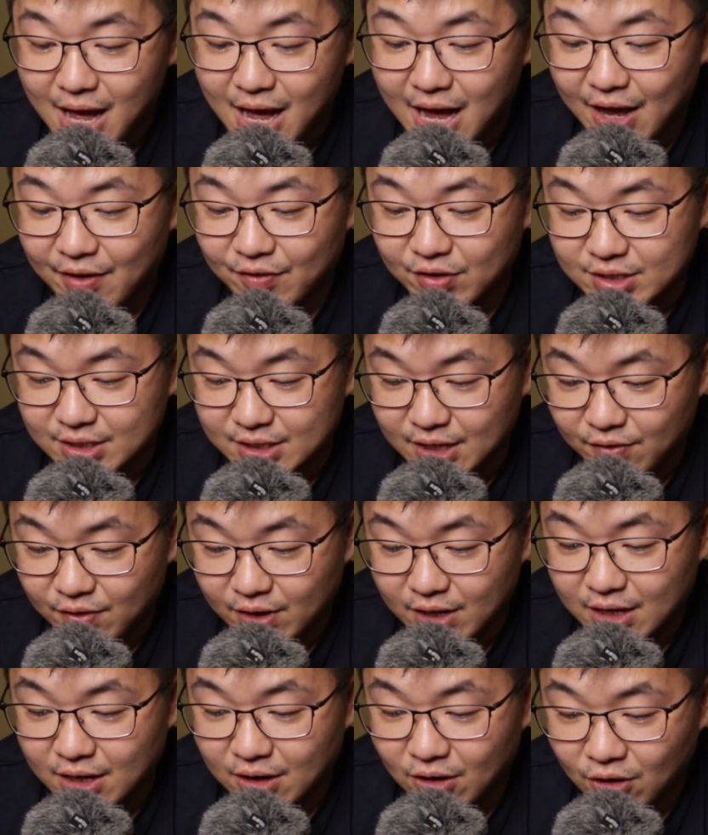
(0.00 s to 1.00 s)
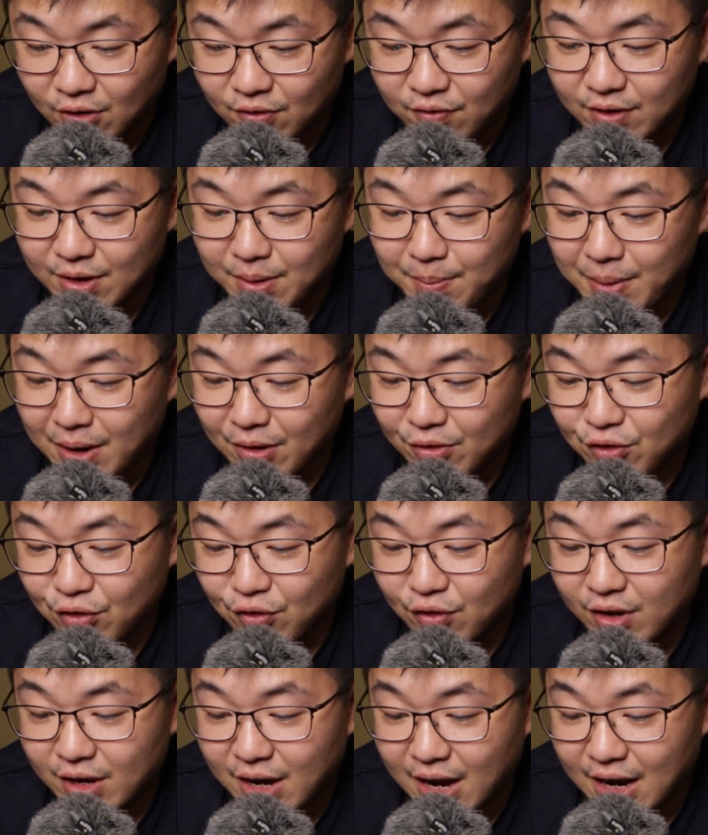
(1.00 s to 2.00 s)
I have a saving of about
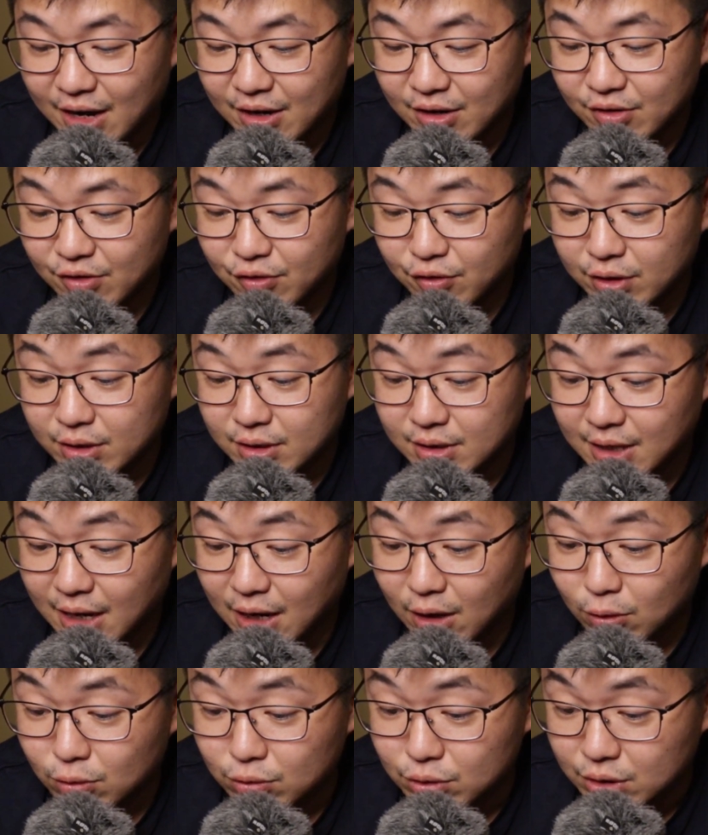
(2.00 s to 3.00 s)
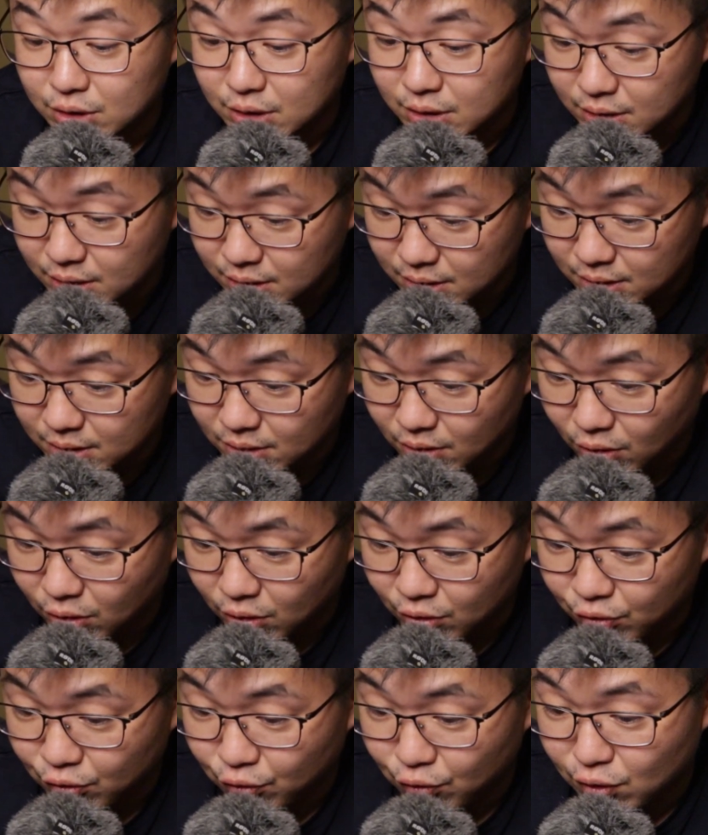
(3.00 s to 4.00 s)
300,000
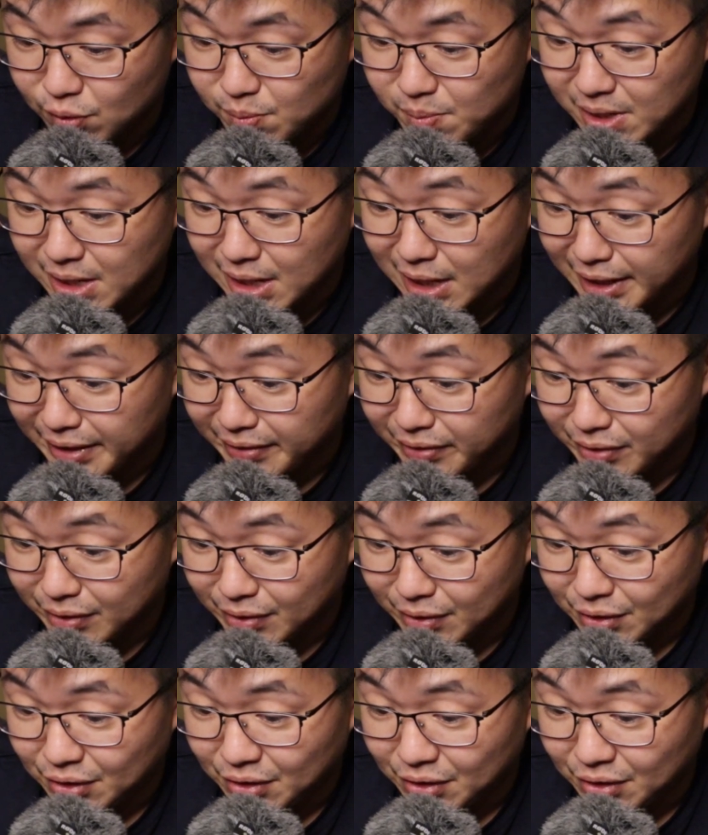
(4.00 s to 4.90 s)
or 3 million.